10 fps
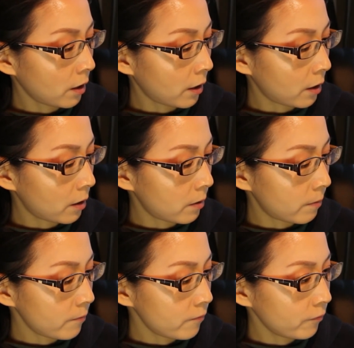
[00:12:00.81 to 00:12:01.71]

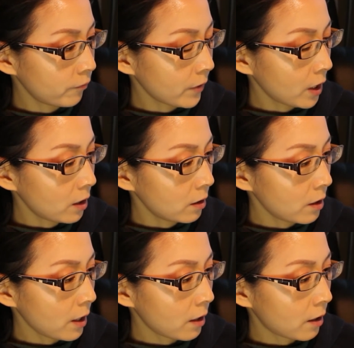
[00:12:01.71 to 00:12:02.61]

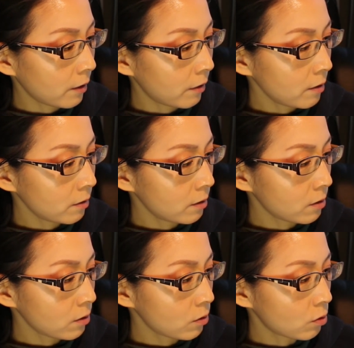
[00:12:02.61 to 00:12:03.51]
Yeah, I think
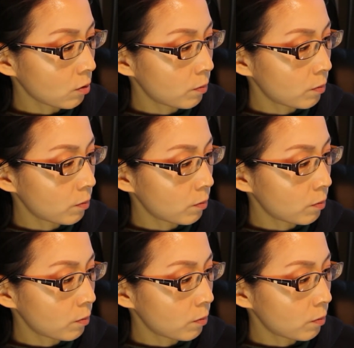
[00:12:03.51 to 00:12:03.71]
this is so